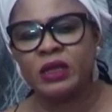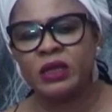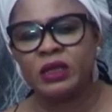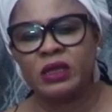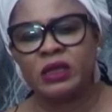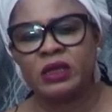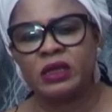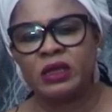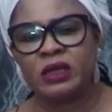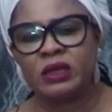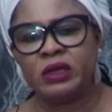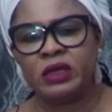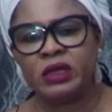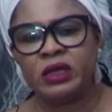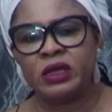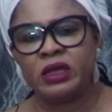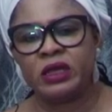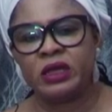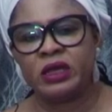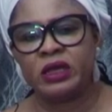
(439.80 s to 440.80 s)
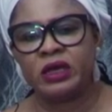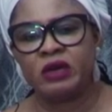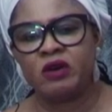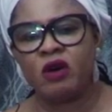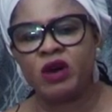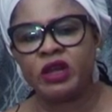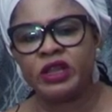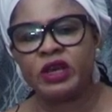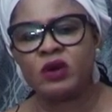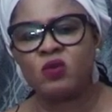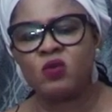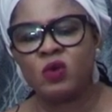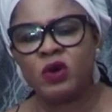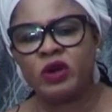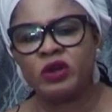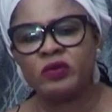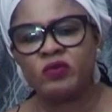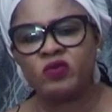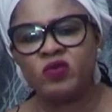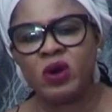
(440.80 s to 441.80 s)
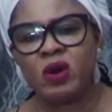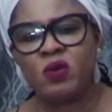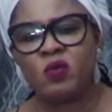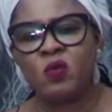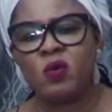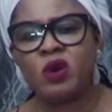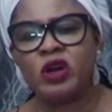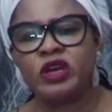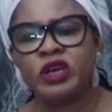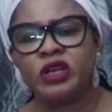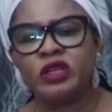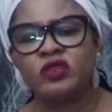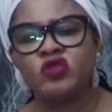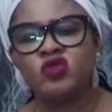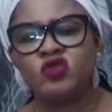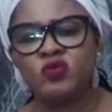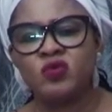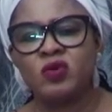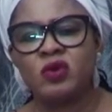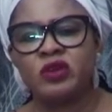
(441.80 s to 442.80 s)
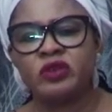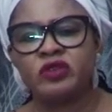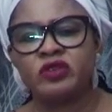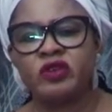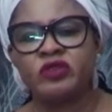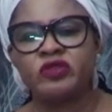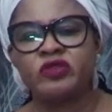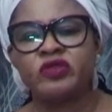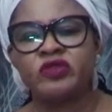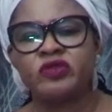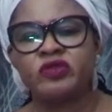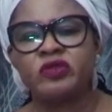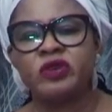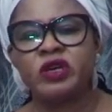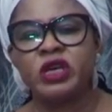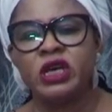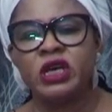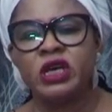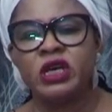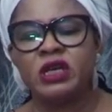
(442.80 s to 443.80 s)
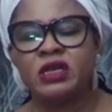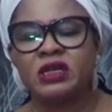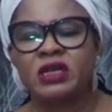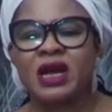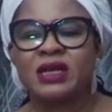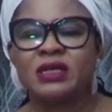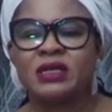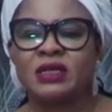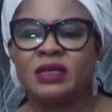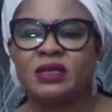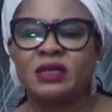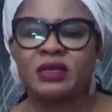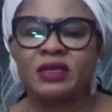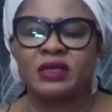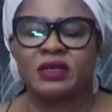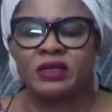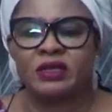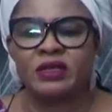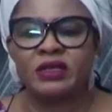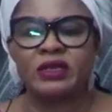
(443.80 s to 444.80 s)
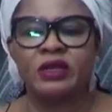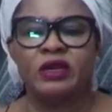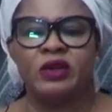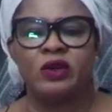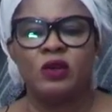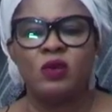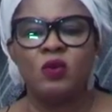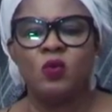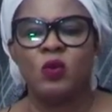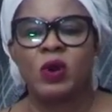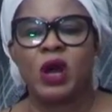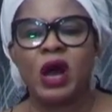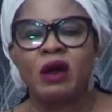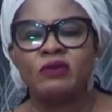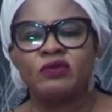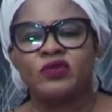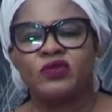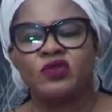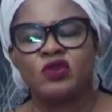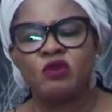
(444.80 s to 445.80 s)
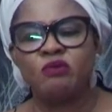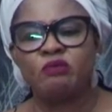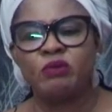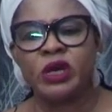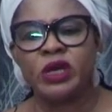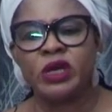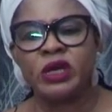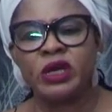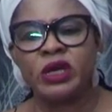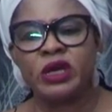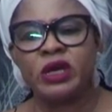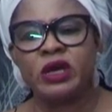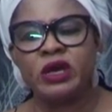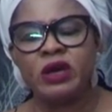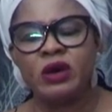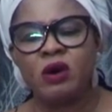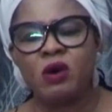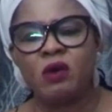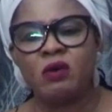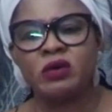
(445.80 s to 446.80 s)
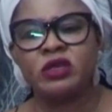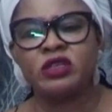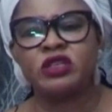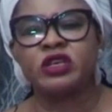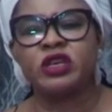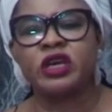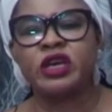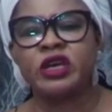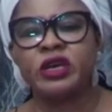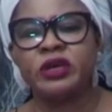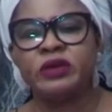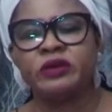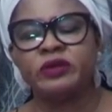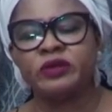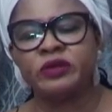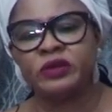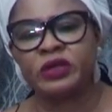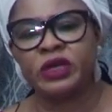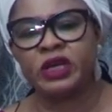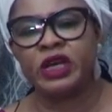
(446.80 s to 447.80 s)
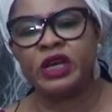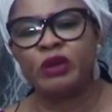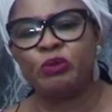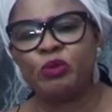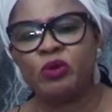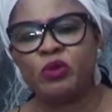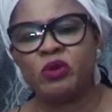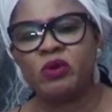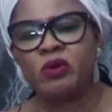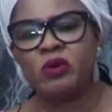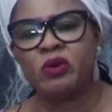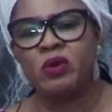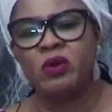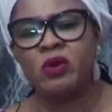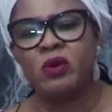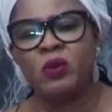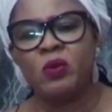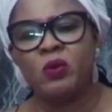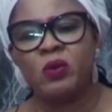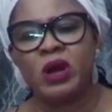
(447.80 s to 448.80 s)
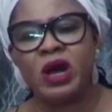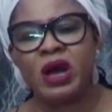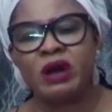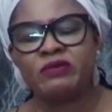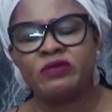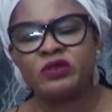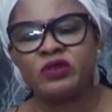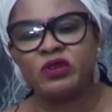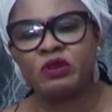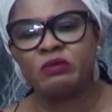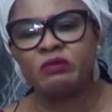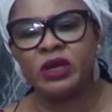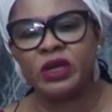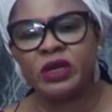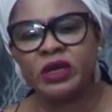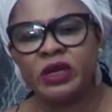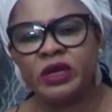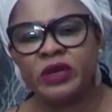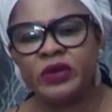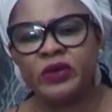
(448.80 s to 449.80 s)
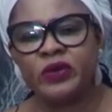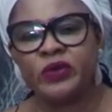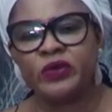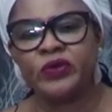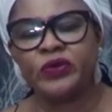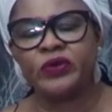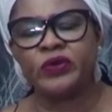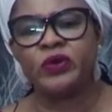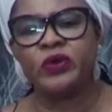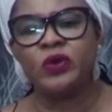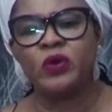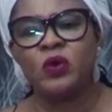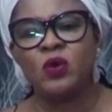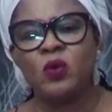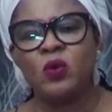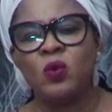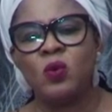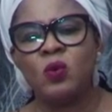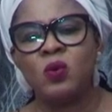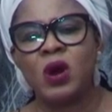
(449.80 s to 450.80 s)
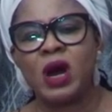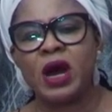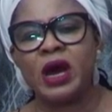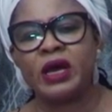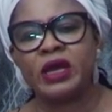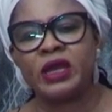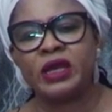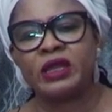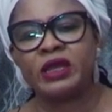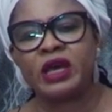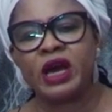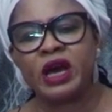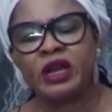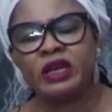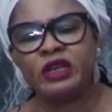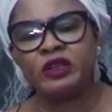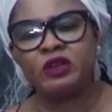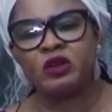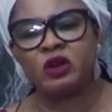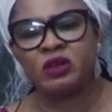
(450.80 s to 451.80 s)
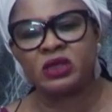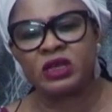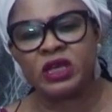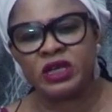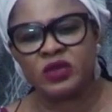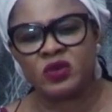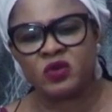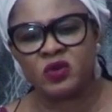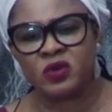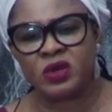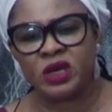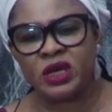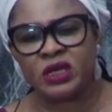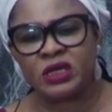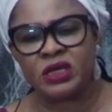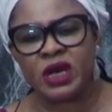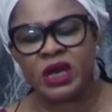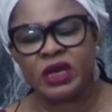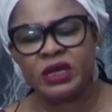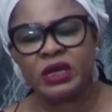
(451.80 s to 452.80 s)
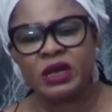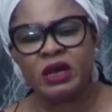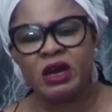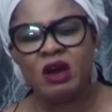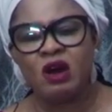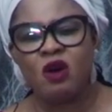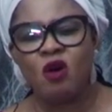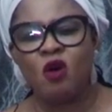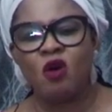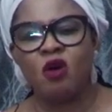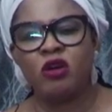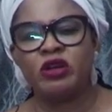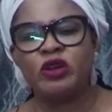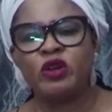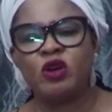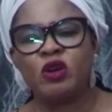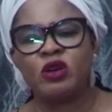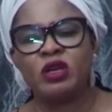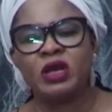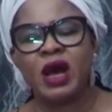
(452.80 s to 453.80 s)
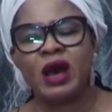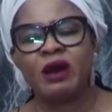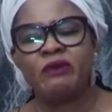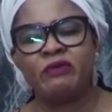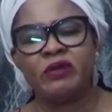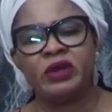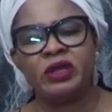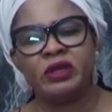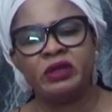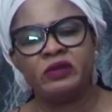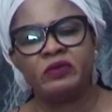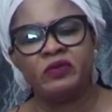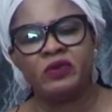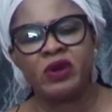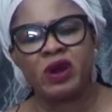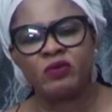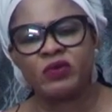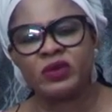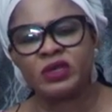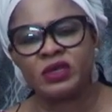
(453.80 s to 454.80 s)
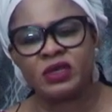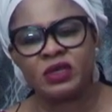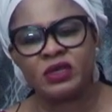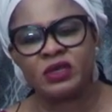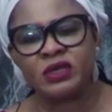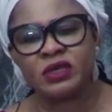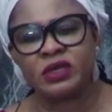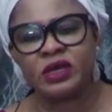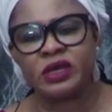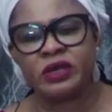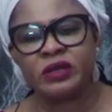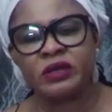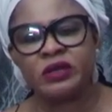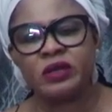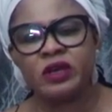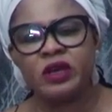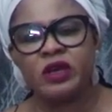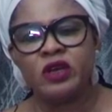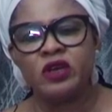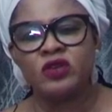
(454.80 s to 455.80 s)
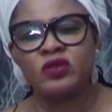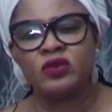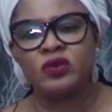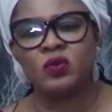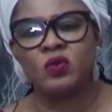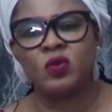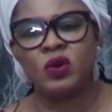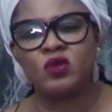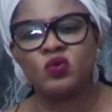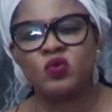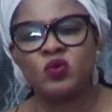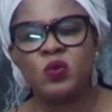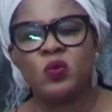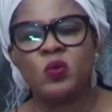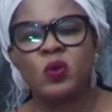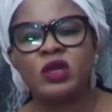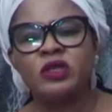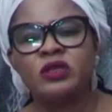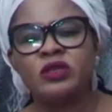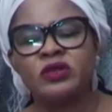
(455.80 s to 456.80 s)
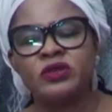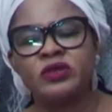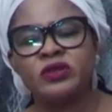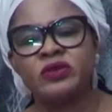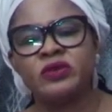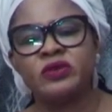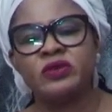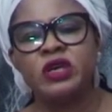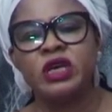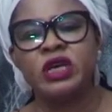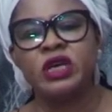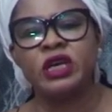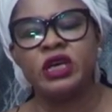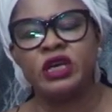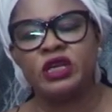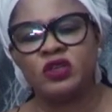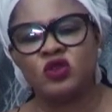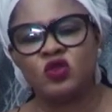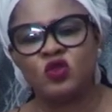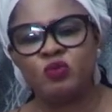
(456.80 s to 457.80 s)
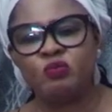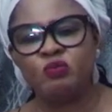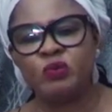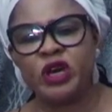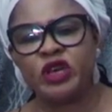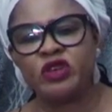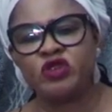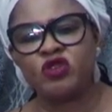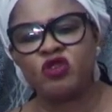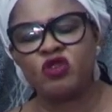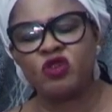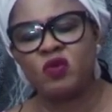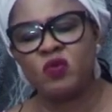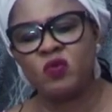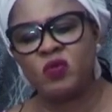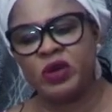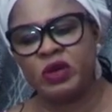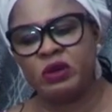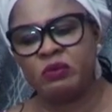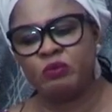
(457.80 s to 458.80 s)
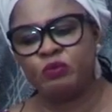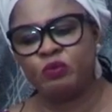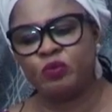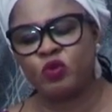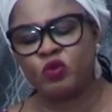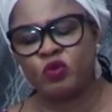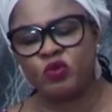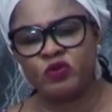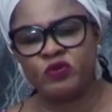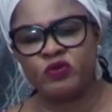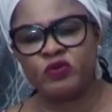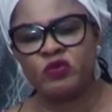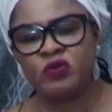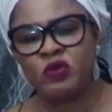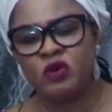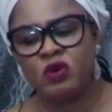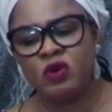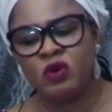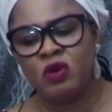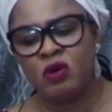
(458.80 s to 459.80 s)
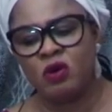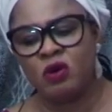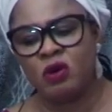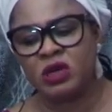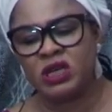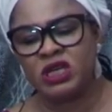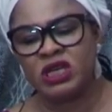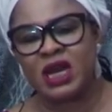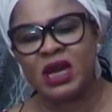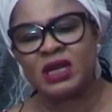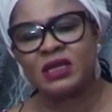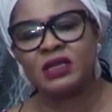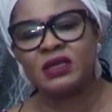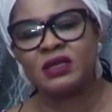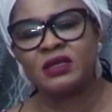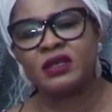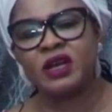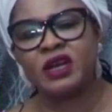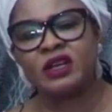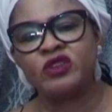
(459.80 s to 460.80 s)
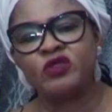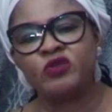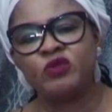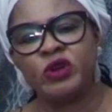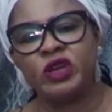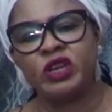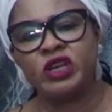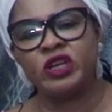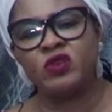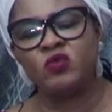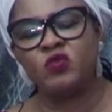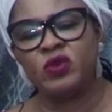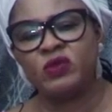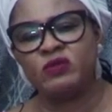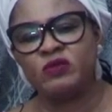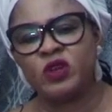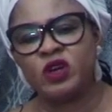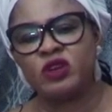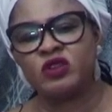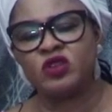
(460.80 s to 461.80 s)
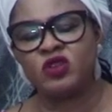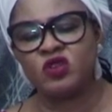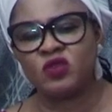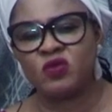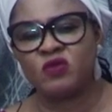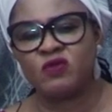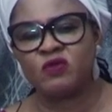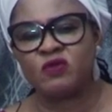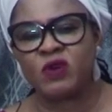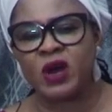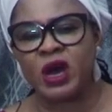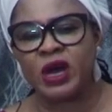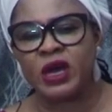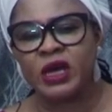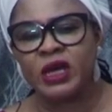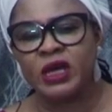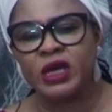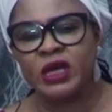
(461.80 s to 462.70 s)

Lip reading: The other one we are working towards also is artisans. We have so many unskilled labor. We have so many youth who are either not educated or not having requisite skill. So what we want to do is to make sure we improve on the artisan training we've done so far.